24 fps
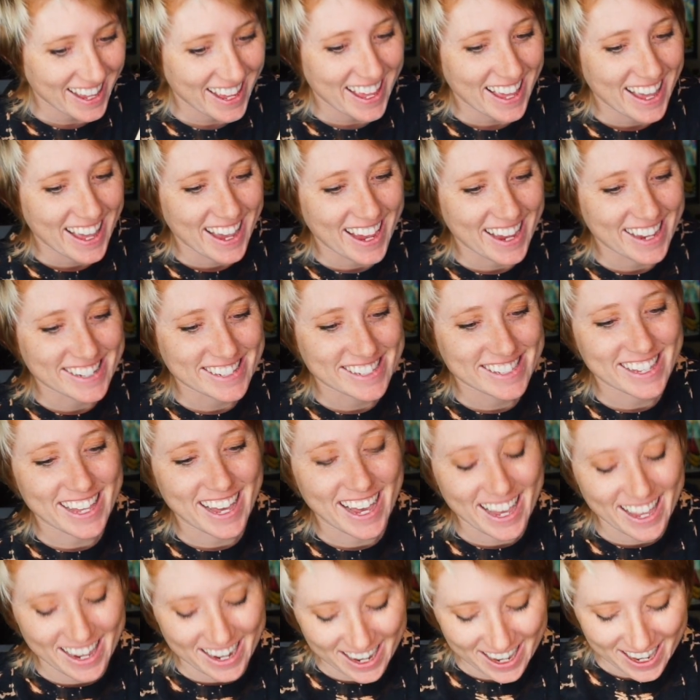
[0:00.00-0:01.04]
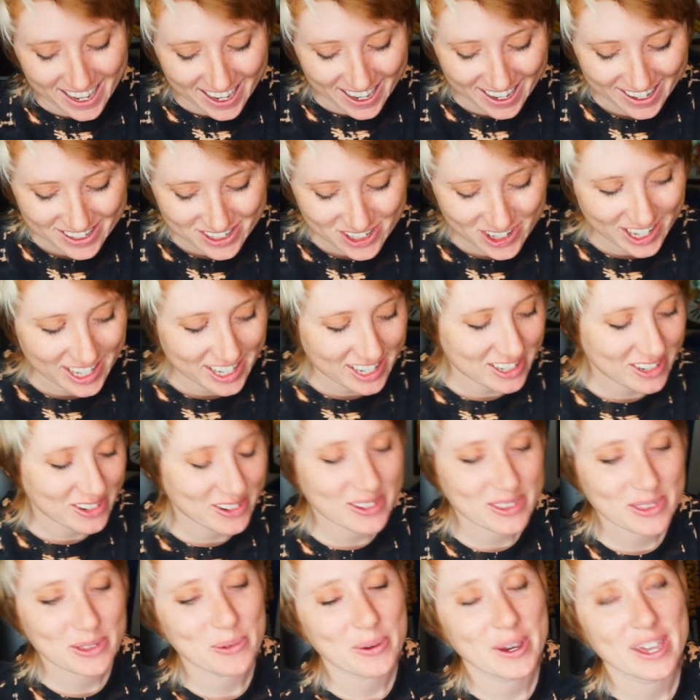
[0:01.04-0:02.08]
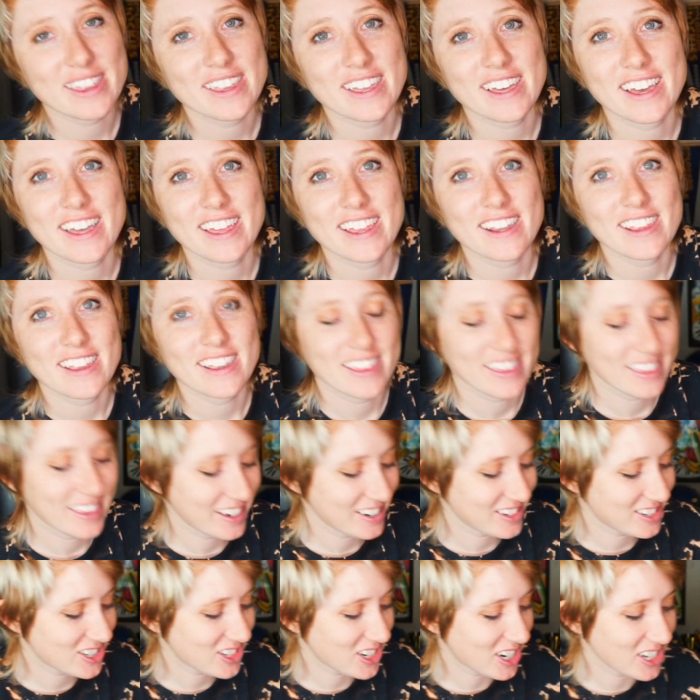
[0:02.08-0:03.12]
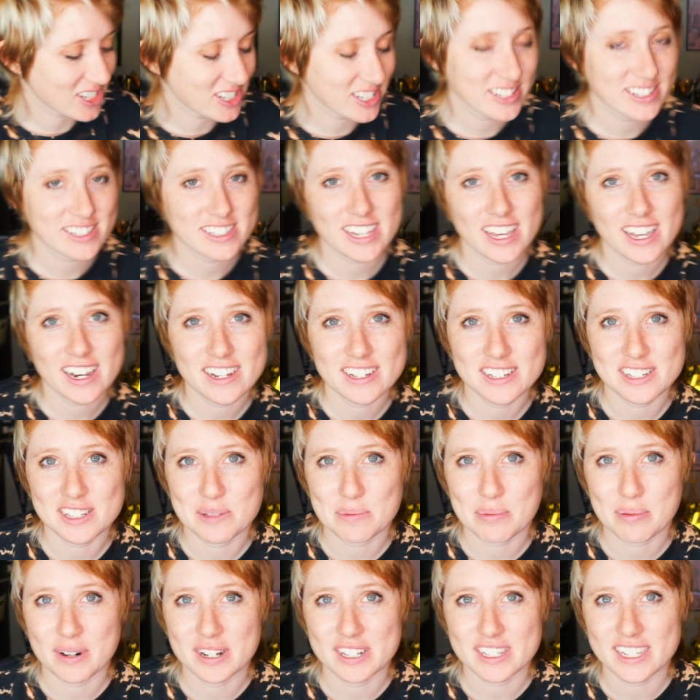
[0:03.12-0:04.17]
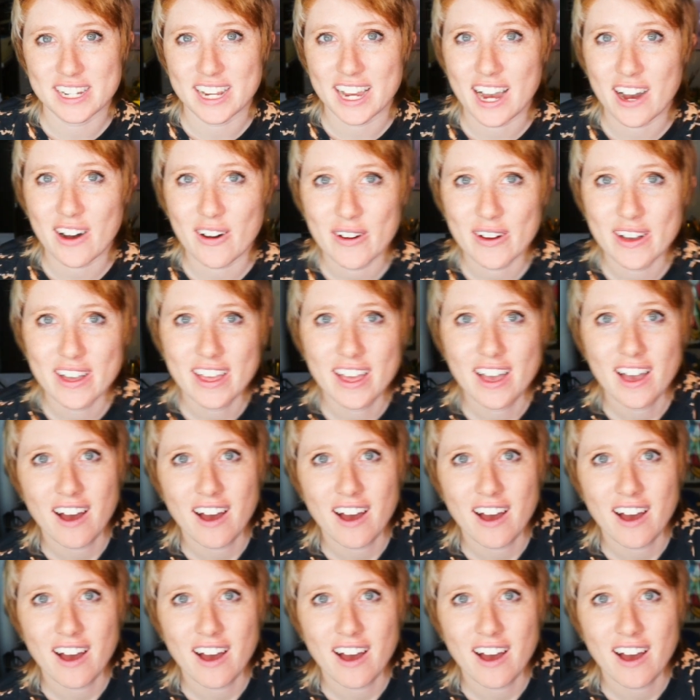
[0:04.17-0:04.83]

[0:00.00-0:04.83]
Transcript: is that I tried to do it the way that the instructions said and just print it out